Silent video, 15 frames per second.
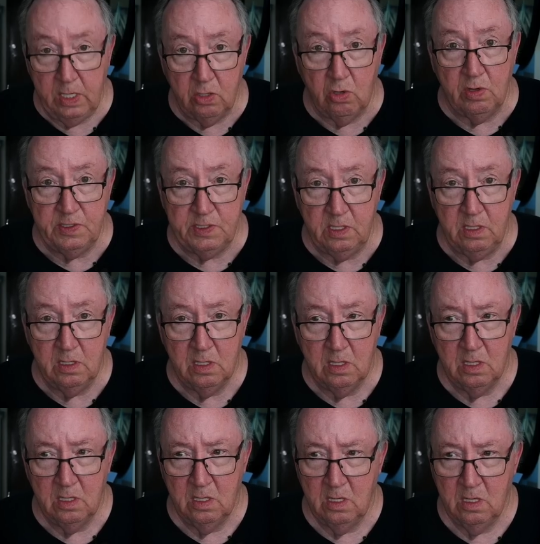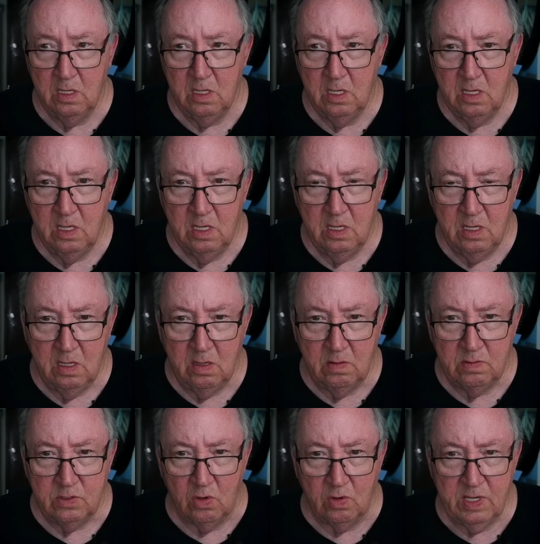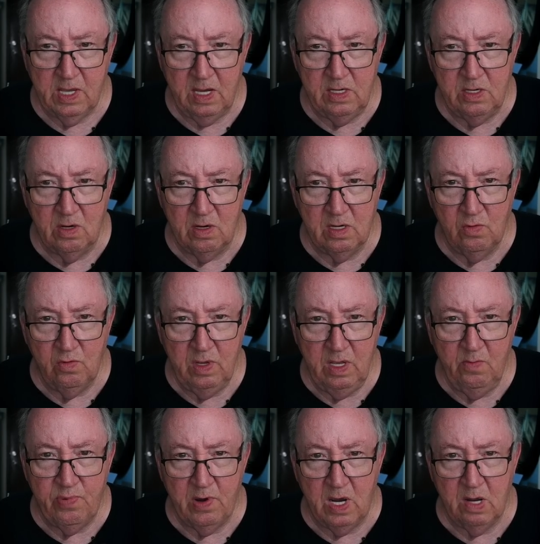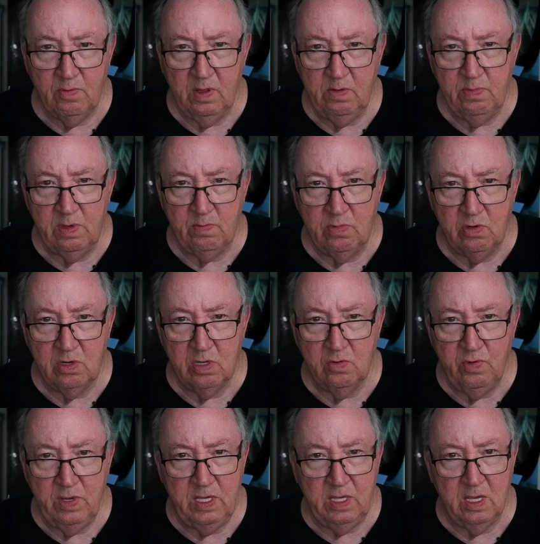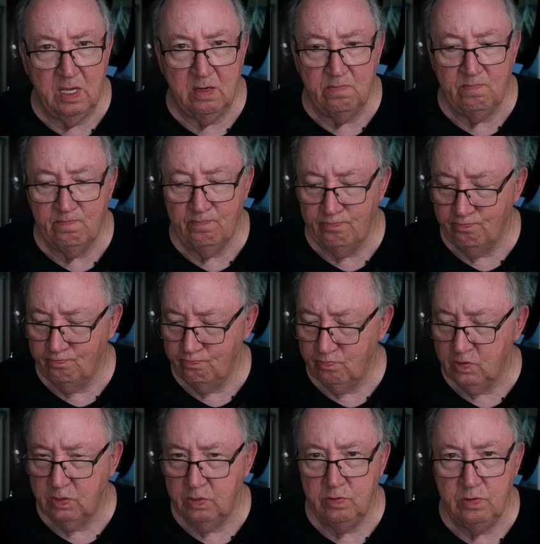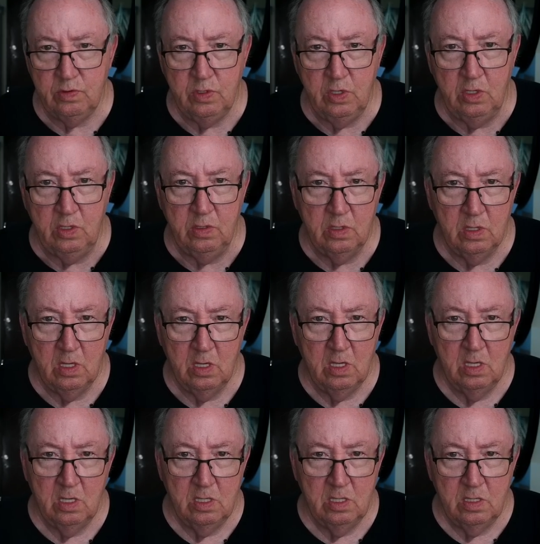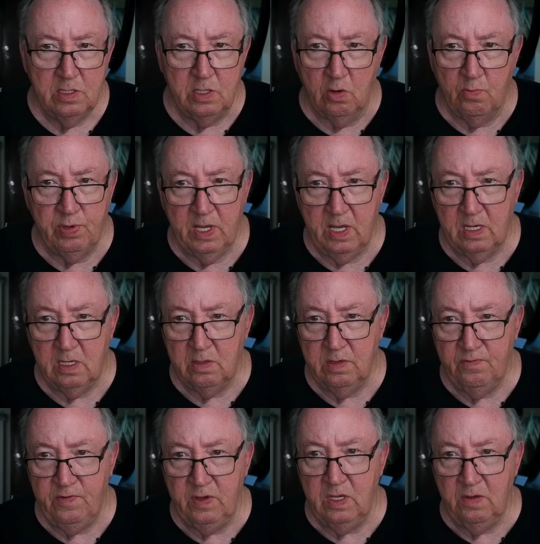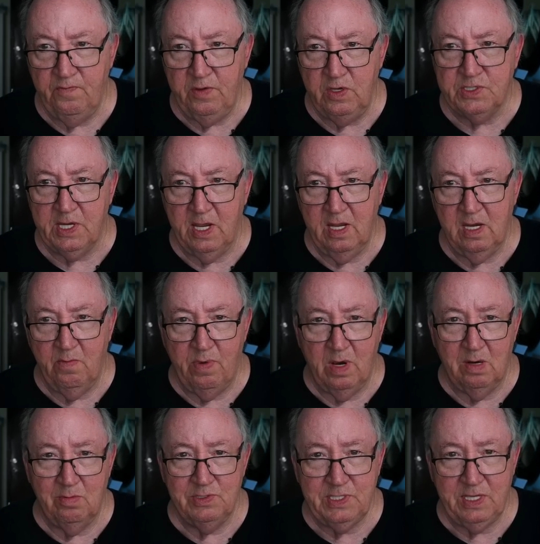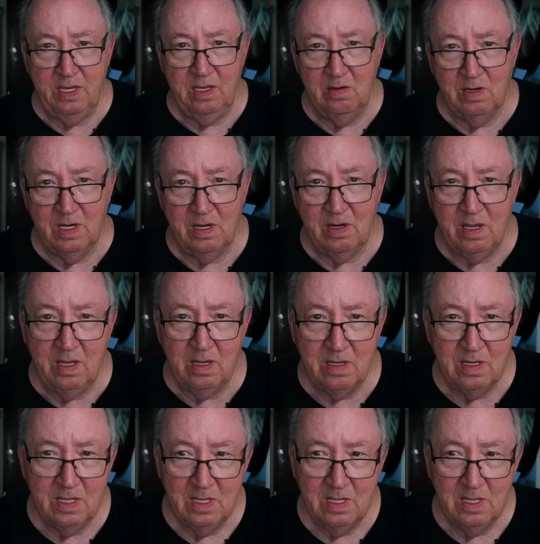noisy. It's okay during the week probably, but boy, the weekend, you don't plan on, if you, if you stay in the Barbasquillo area,